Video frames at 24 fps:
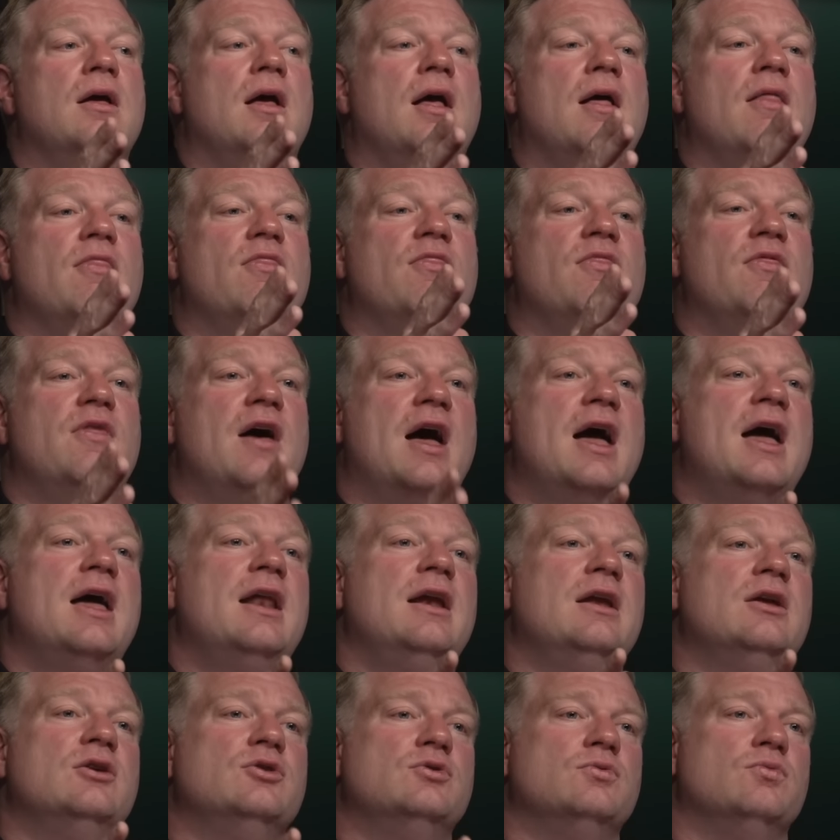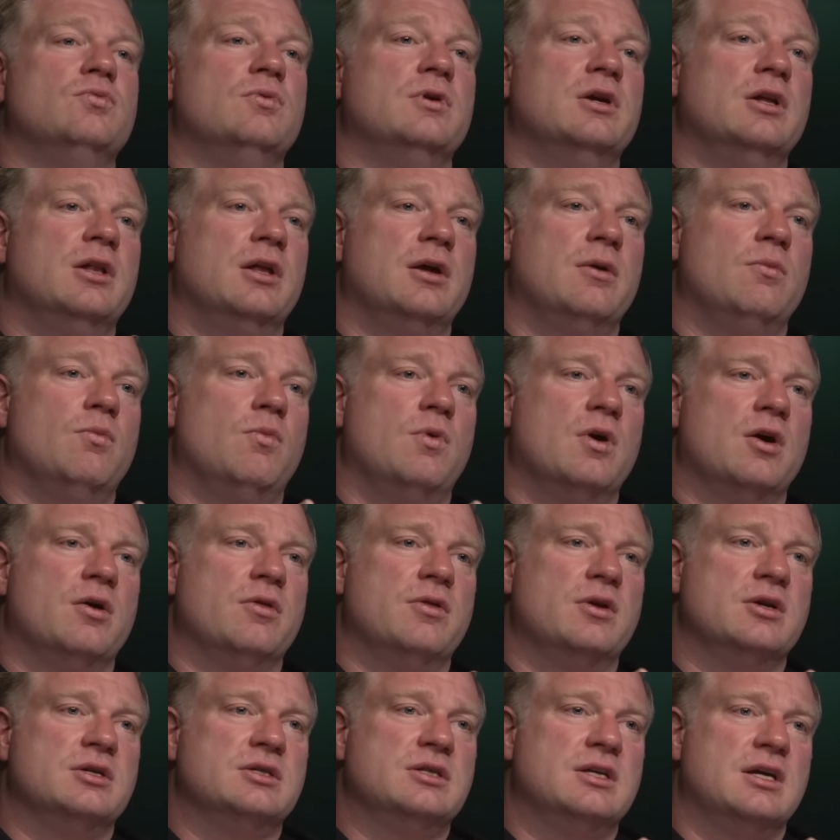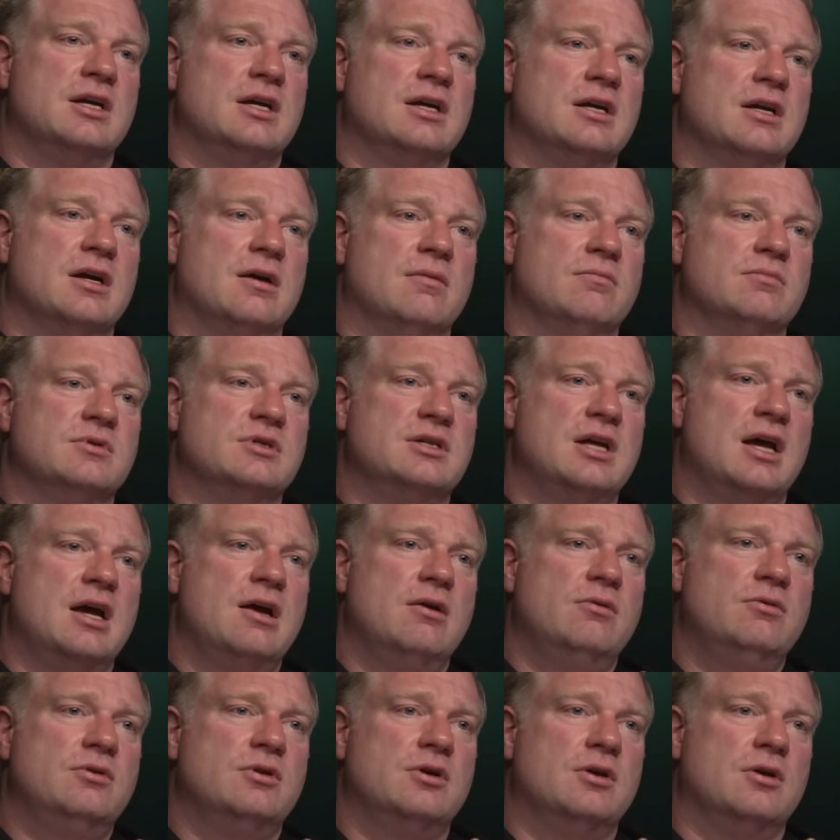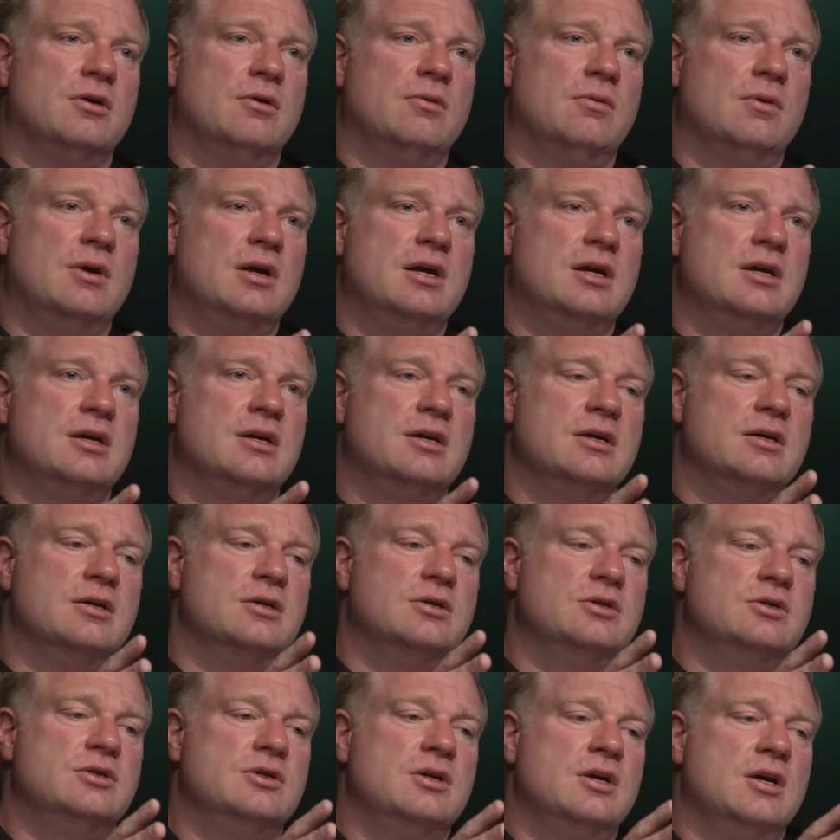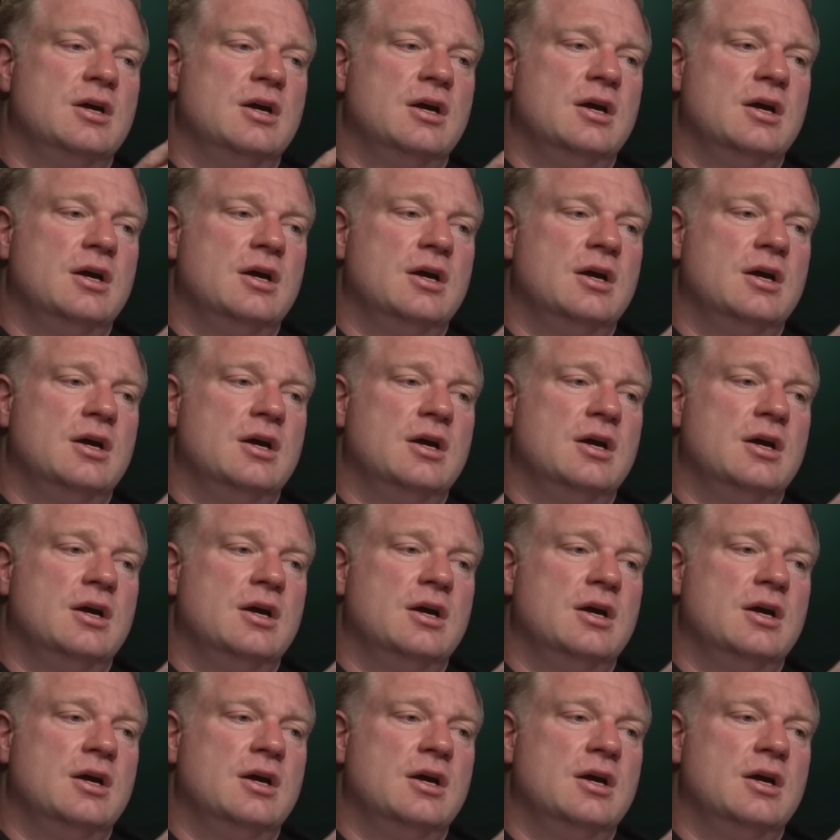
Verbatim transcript: And that is really where this thing comes down to is